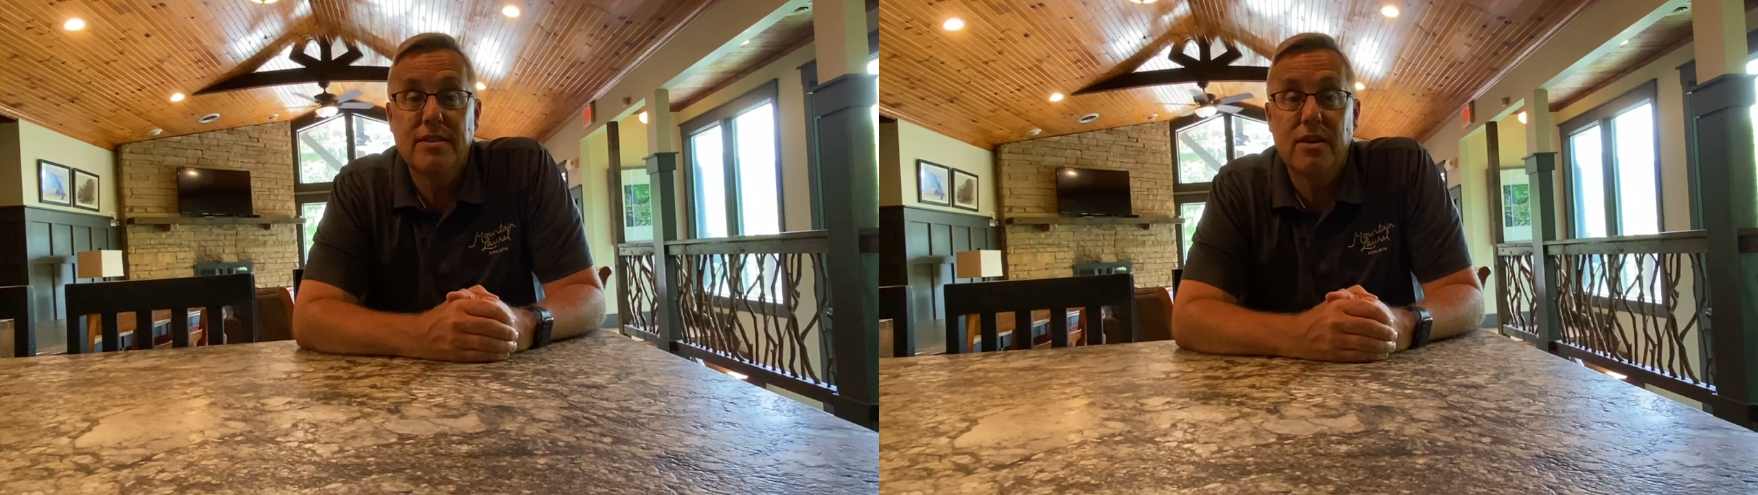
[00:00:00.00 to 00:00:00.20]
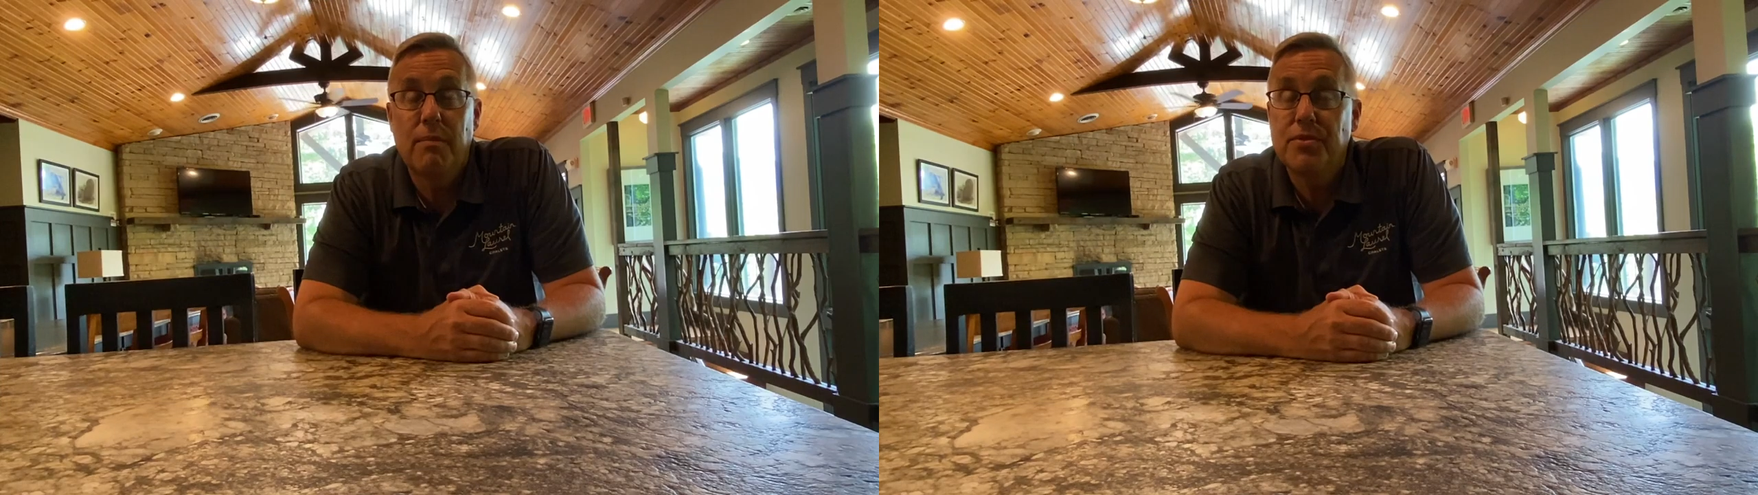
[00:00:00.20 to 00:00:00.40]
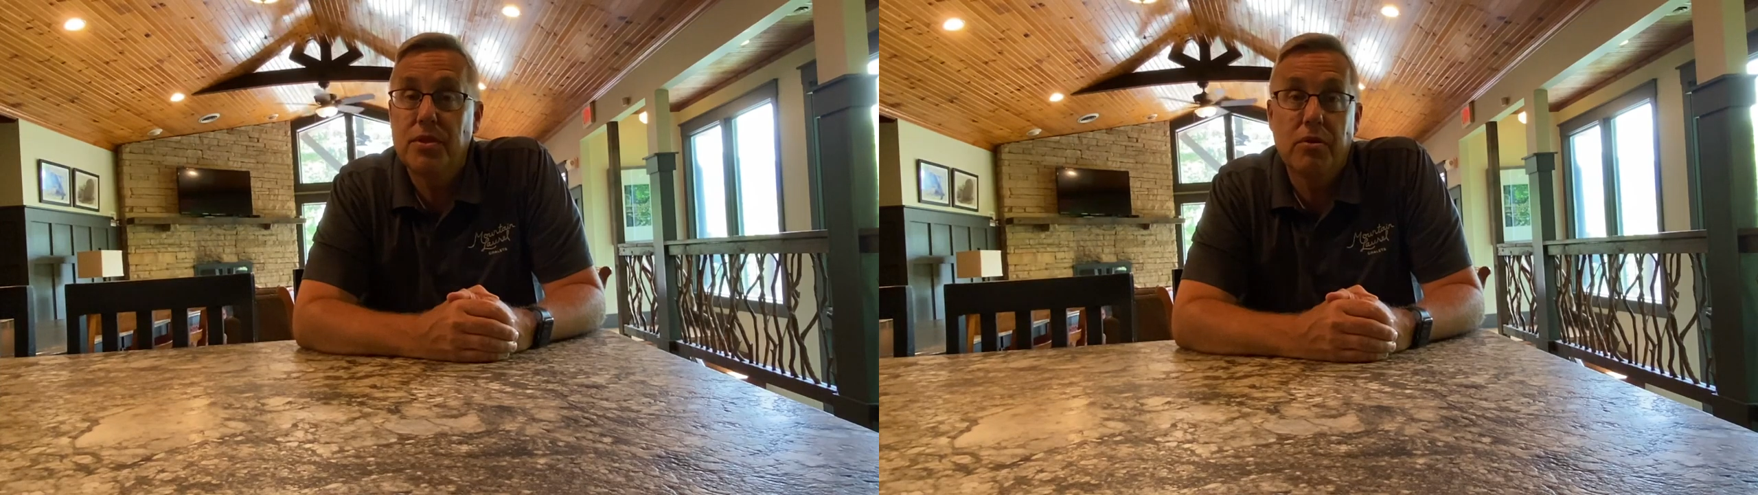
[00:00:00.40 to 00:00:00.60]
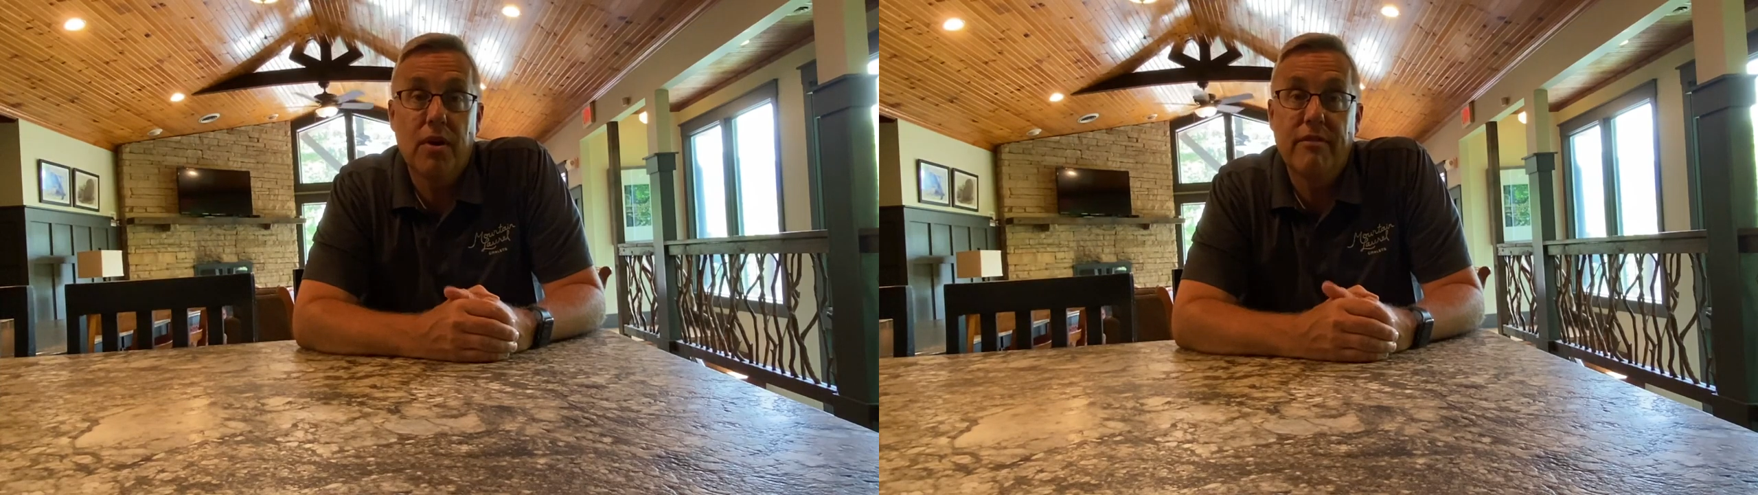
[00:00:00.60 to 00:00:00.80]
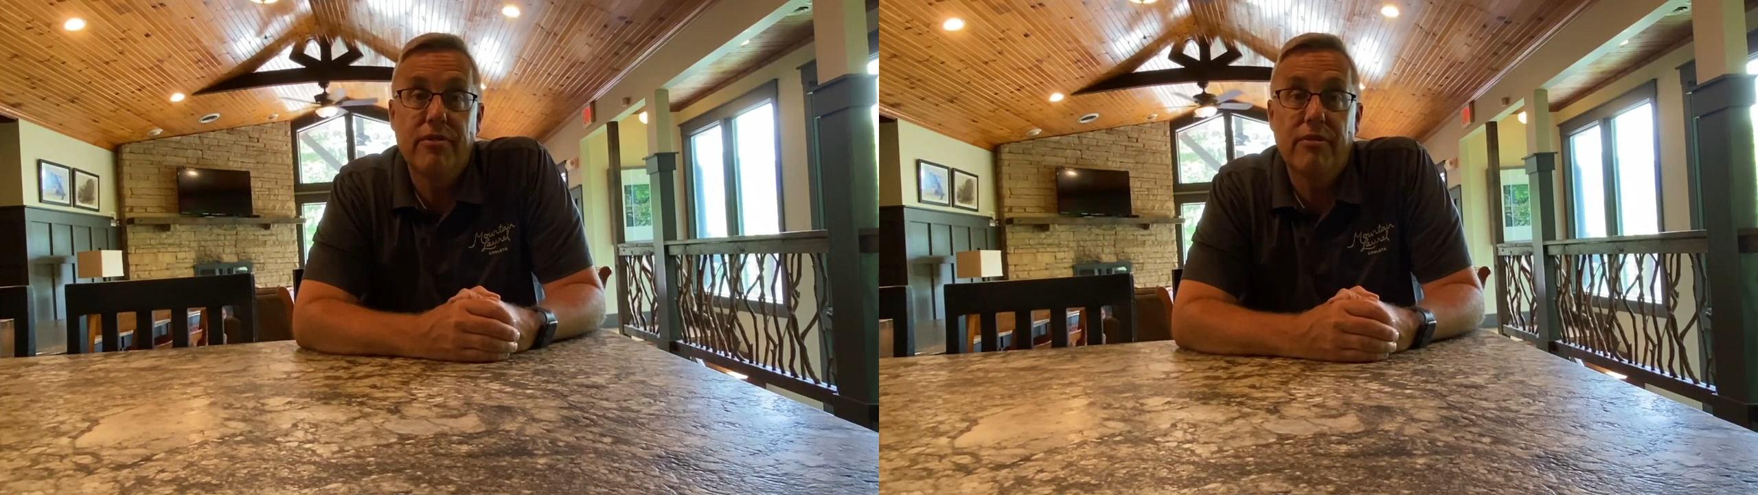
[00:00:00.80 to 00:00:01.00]
So I'm so
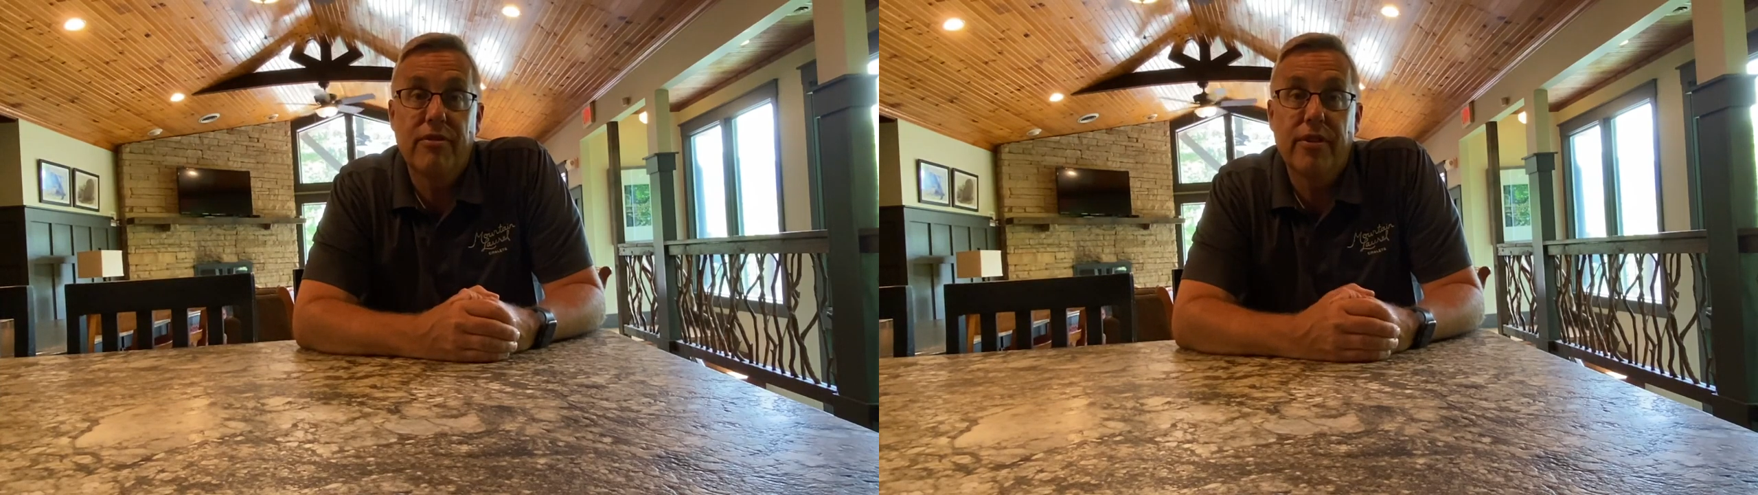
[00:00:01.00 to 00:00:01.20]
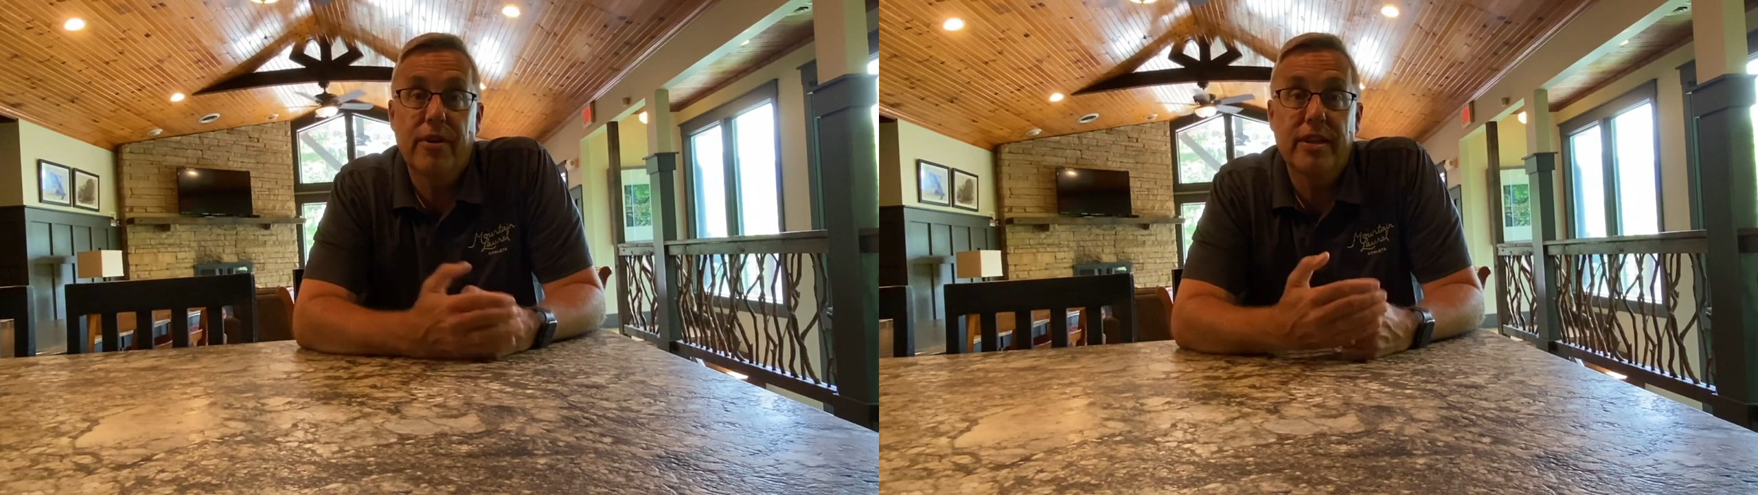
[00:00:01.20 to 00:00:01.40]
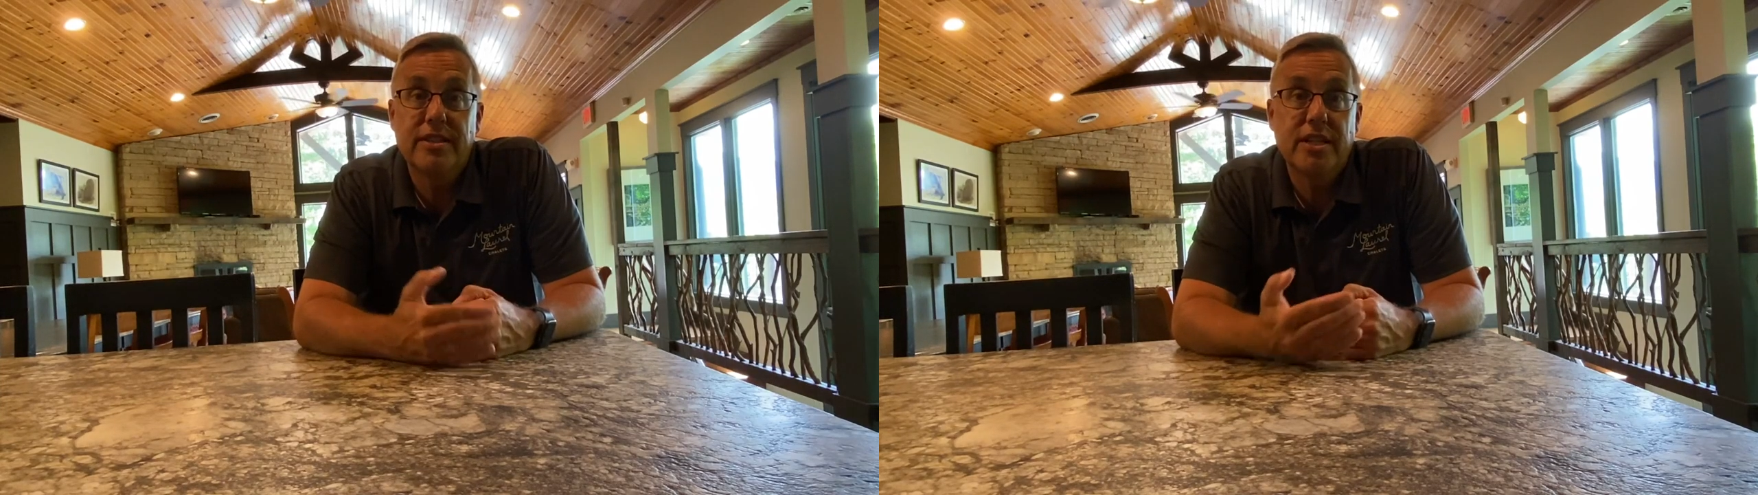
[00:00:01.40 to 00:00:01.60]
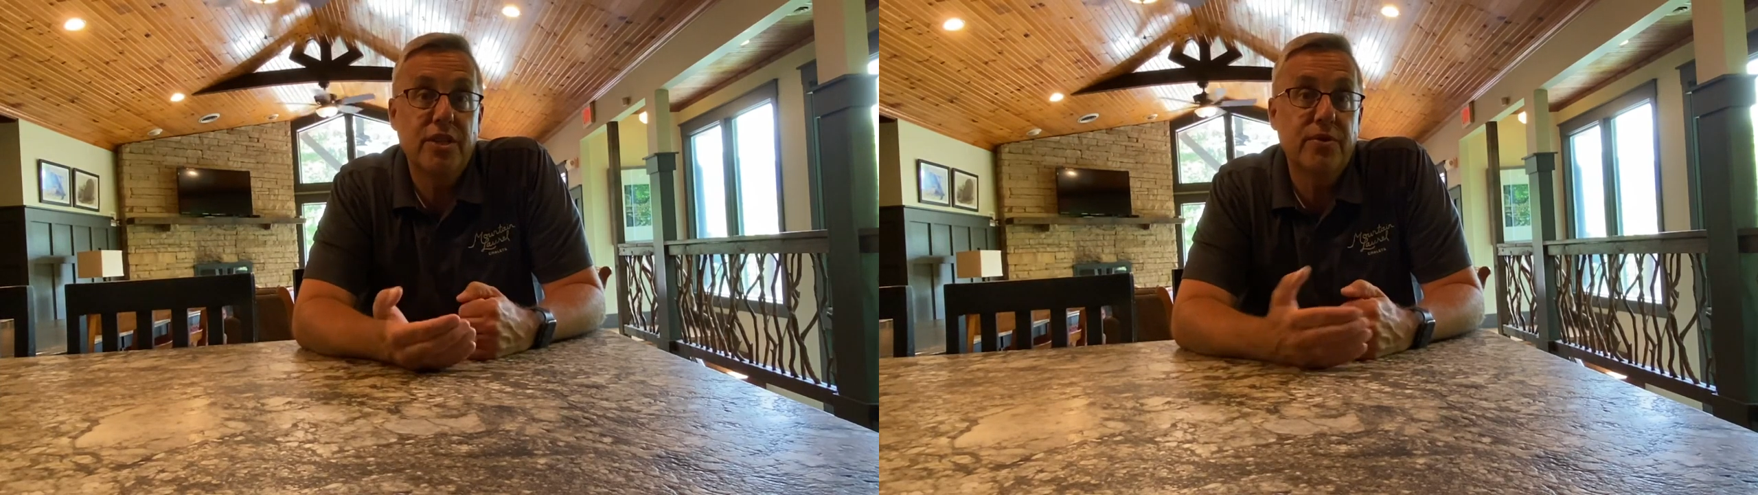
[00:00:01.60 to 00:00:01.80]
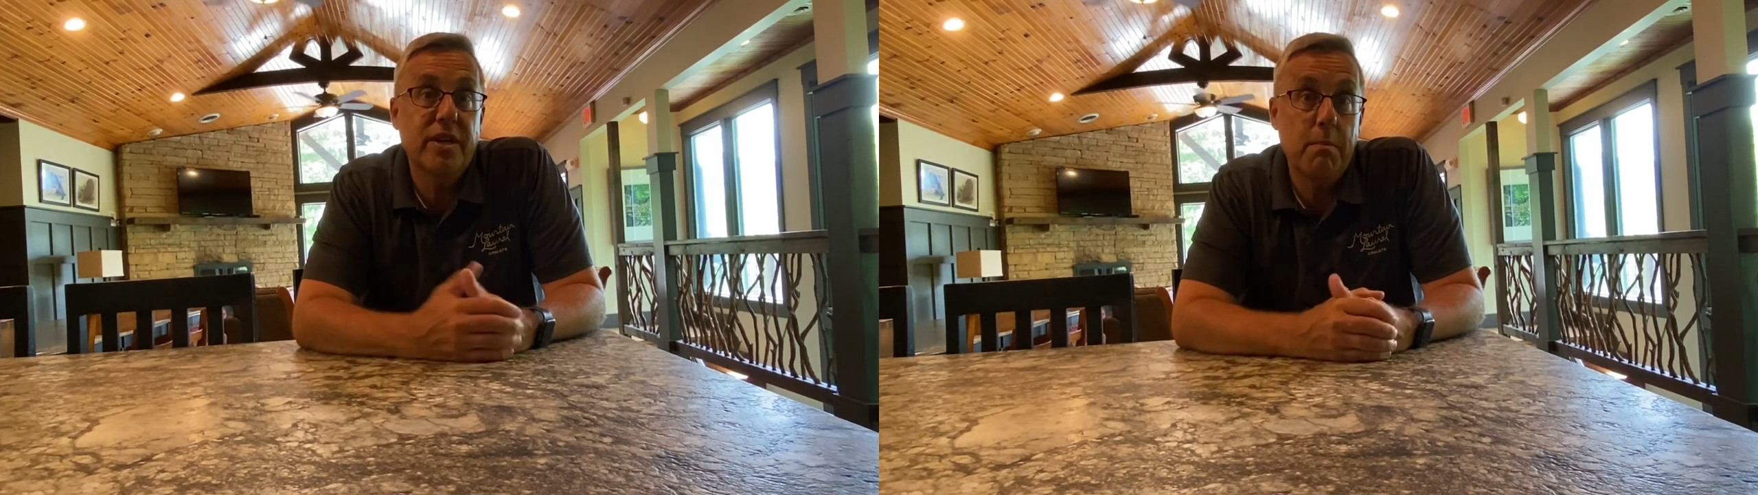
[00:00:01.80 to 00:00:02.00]
grateful for their continued